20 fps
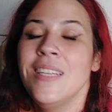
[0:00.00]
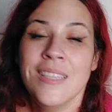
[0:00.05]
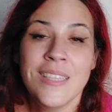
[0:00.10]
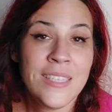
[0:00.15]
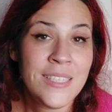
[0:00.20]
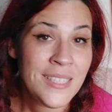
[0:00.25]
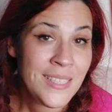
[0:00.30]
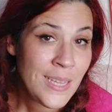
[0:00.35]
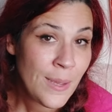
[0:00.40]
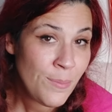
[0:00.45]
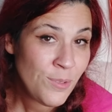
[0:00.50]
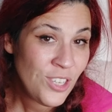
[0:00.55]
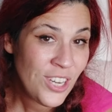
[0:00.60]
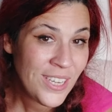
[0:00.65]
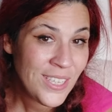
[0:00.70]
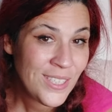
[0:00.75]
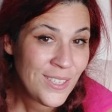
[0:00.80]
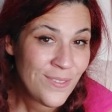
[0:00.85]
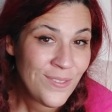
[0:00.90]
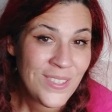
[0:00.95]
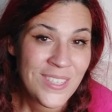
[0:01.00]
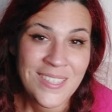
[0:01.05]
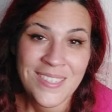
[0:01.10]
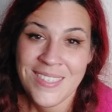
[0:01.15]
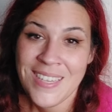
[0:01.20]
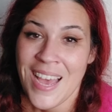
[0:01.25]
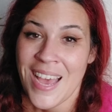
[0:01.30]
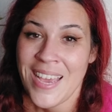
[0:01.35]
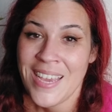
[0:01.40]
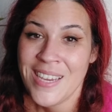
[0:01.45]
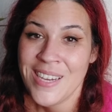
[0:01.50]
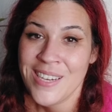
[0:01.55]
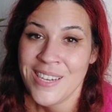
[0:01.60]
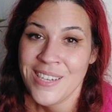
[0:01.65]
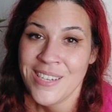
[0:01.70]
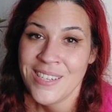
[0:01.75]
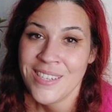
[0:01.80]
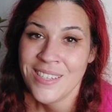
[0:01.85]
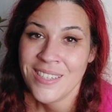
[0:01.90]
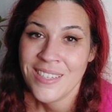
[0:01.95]
the subject of
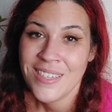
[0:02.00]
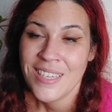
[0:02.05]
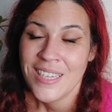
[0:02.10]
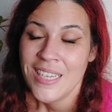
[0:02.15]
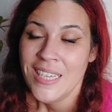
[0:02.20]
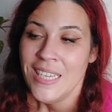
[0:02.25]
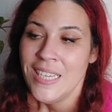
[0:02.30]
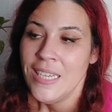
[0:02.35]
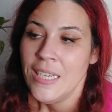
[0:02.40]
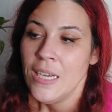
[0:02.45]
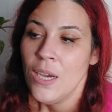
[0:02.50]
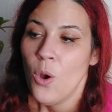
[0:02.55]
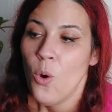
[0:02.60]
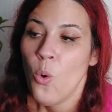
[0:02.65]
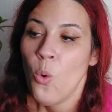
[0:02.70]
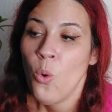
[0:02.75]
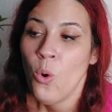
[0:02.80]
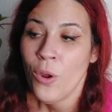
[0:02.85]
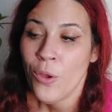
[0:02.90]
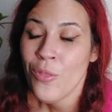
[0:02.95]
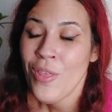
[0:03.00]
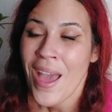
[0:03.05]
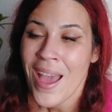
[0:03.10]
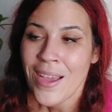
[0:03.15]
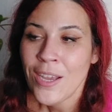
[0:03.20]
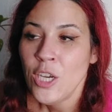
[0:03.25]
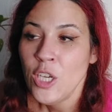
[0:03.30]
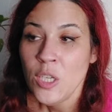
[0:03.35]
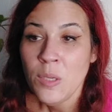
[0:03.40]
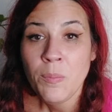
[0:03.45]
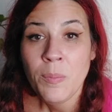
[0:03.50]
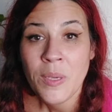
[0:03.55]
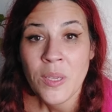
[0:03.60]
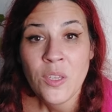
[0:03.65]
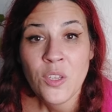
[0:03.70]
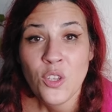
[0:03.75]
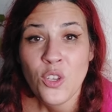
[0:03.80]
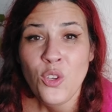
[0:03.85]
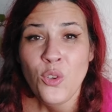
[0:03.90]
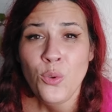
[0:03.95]
desire, or that could
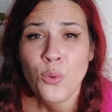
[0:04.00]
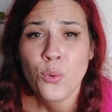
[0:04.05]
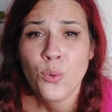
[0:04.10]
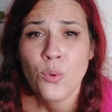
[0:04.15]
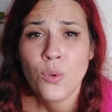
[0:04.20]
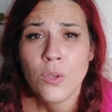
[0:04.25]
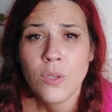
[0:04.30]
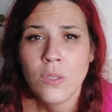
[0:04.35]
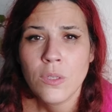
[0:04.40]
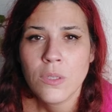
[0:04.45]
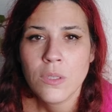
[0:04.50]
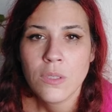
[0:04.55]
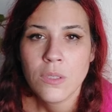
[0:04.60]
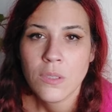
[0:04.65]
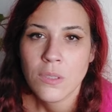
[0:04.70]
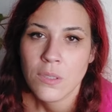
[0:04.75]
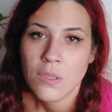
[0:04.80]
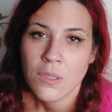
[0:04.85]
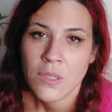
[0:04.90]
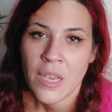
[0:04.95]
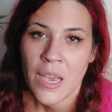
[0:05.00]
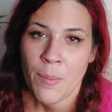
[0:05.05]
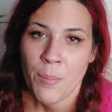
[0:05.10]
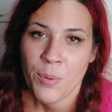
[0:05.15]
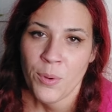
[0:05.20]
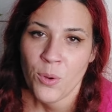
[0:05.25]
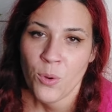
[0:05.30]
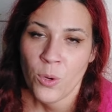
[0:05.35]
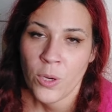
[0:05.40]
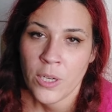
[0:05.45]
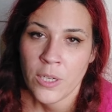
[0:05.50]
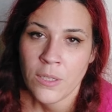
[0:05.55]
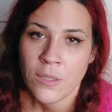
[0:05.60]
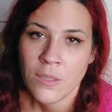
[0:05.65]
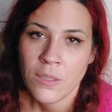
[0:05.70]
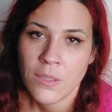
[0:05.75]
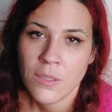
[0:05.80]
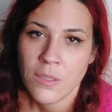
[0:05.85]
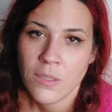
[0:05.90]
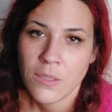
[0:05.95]
be you, Capricorn,
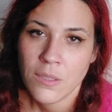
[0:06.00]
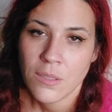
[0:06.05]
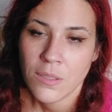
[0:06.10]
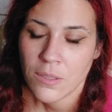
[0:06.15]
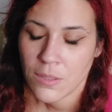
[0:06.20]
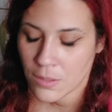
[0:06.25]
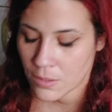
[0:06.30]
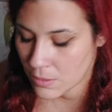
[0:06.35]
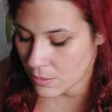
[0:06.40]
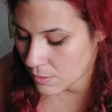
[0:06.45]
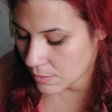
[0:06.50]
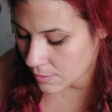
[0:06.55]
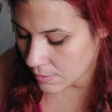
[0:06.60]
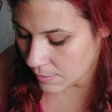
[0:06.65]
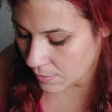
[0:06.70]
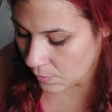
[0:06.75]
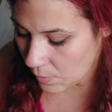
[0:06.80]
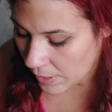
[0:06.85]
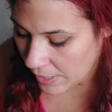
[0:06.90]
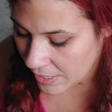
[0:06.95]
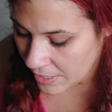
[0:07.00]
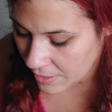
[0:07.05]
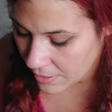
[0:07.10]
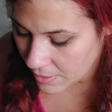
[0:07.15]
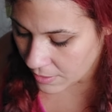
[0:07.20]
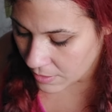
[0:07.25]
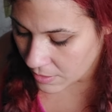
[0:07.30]
right?